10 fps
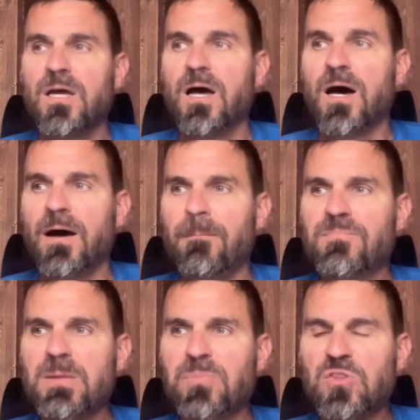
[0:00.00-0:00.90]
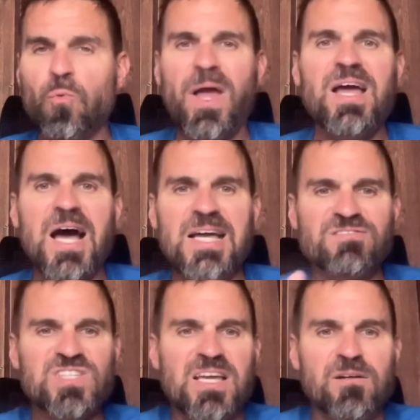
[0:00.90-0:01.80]
Um, but the way I
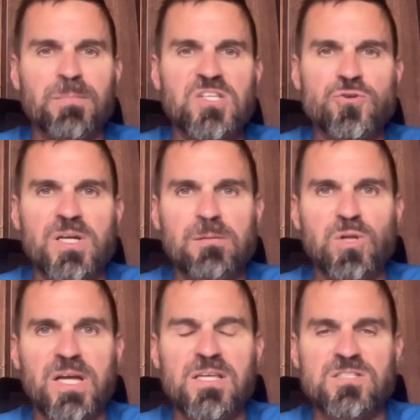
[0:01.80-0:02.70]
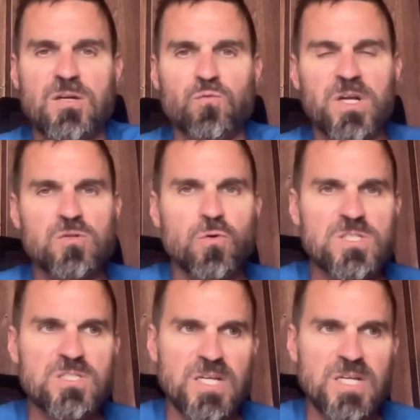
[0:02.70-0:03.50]
set up my training plans and running courses,